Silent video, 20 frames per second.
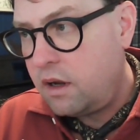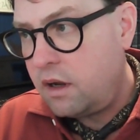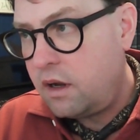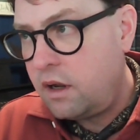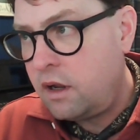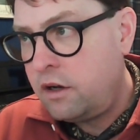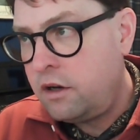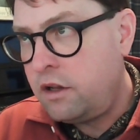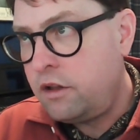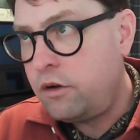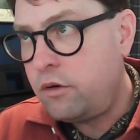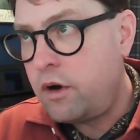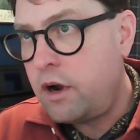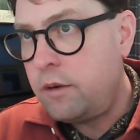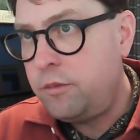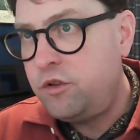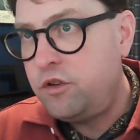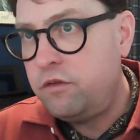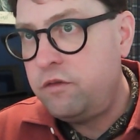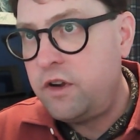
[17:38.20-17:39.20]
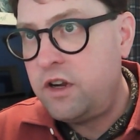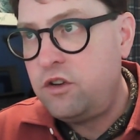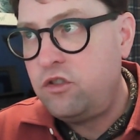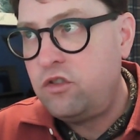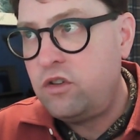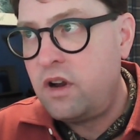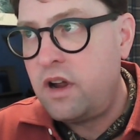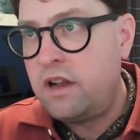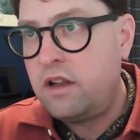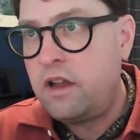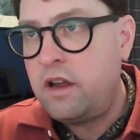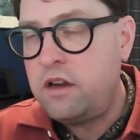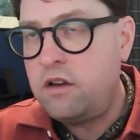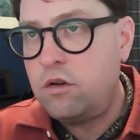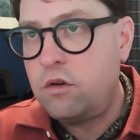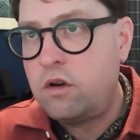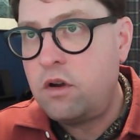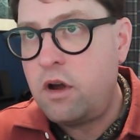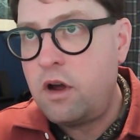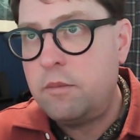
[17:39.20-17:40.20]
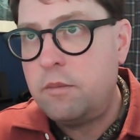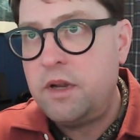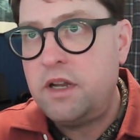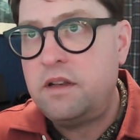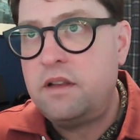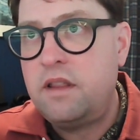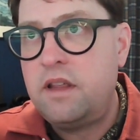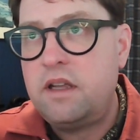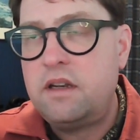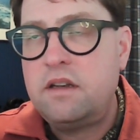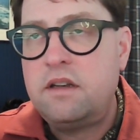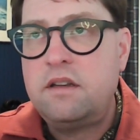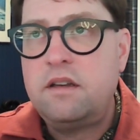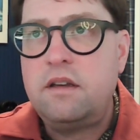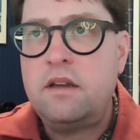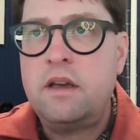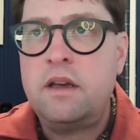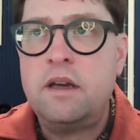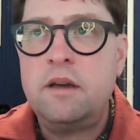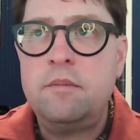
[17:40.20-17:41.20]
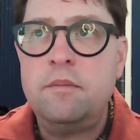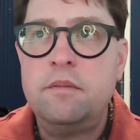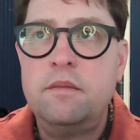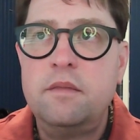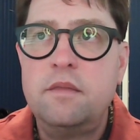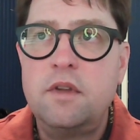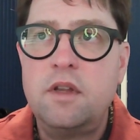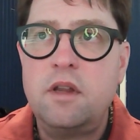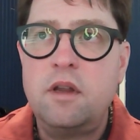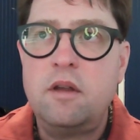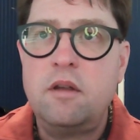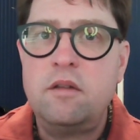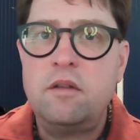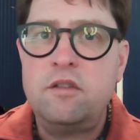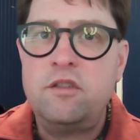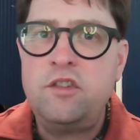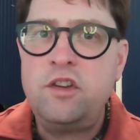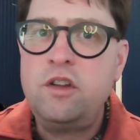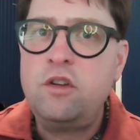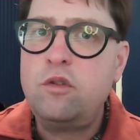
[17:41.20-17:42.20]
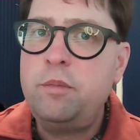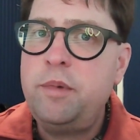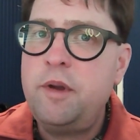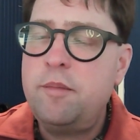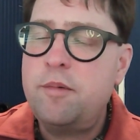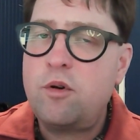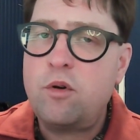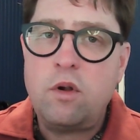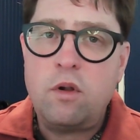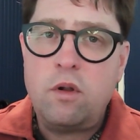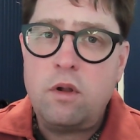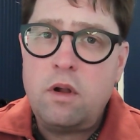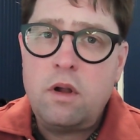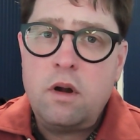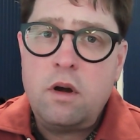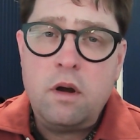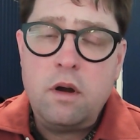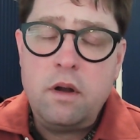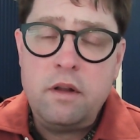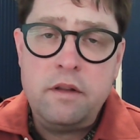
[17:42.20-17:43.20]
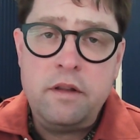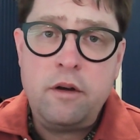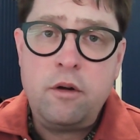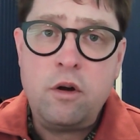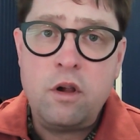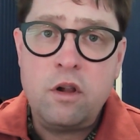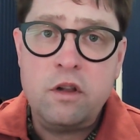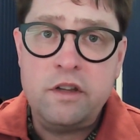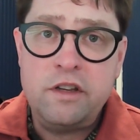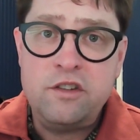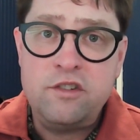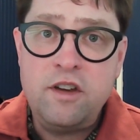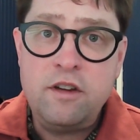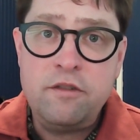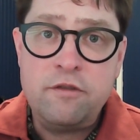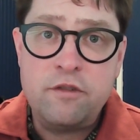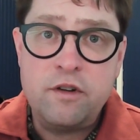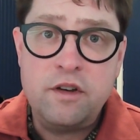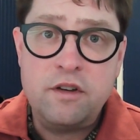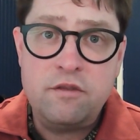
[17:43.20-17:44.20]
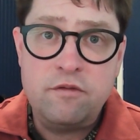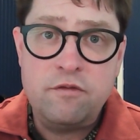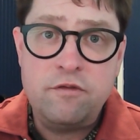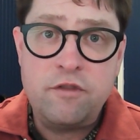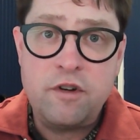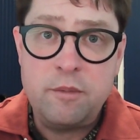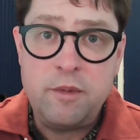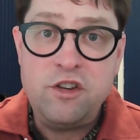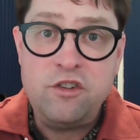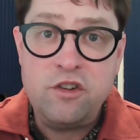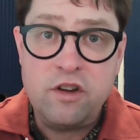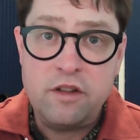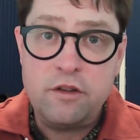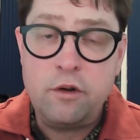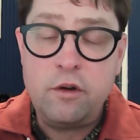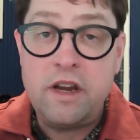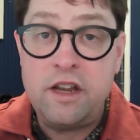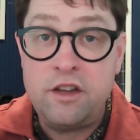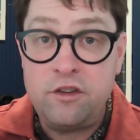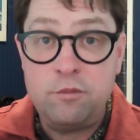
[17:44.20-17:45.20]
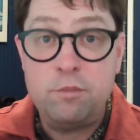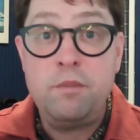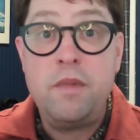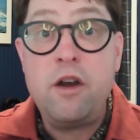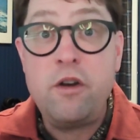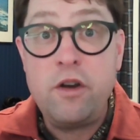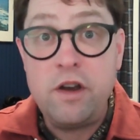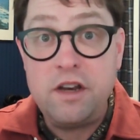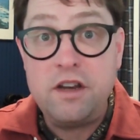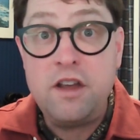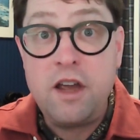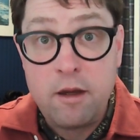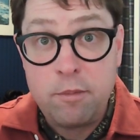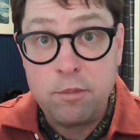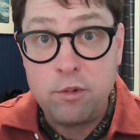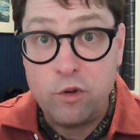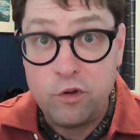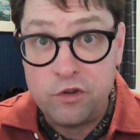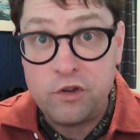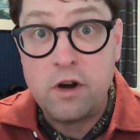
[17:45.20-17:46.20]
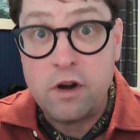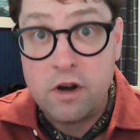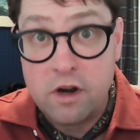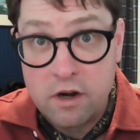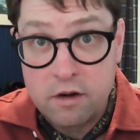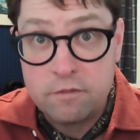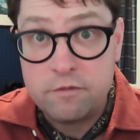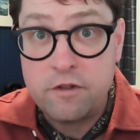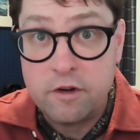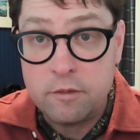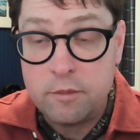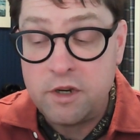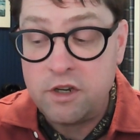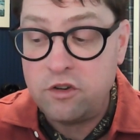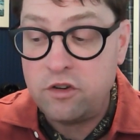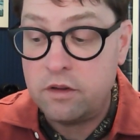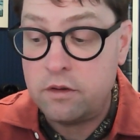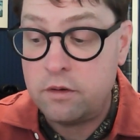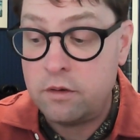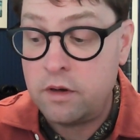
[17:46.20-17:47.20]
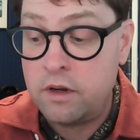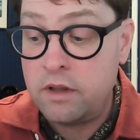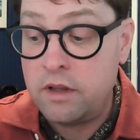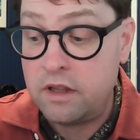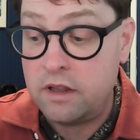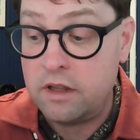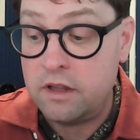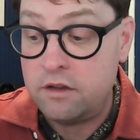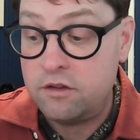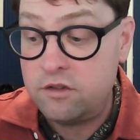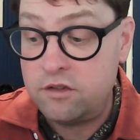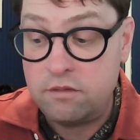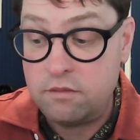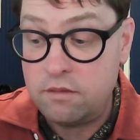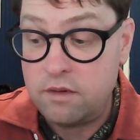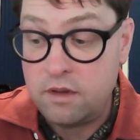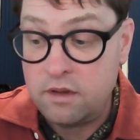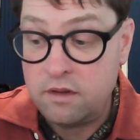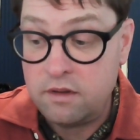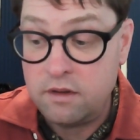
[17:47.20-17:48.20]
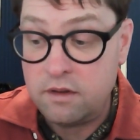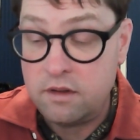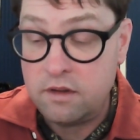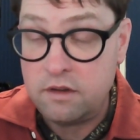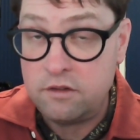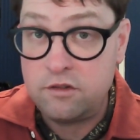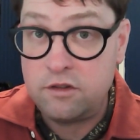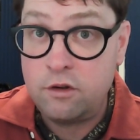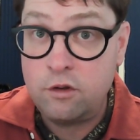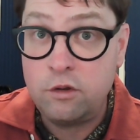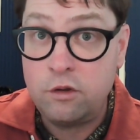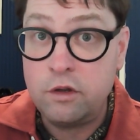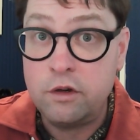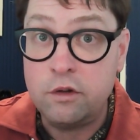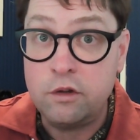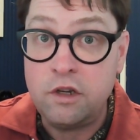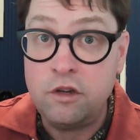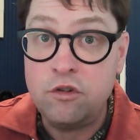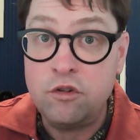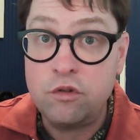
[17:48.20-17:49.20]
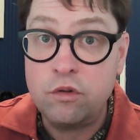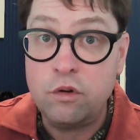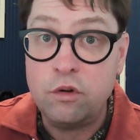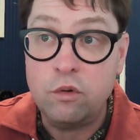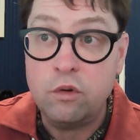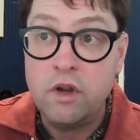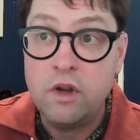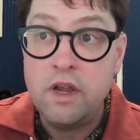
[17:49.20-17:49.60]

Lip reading: Another observation, I like your comment that single people they're all as different from each other as married couples are from each other. I think that's clearly true.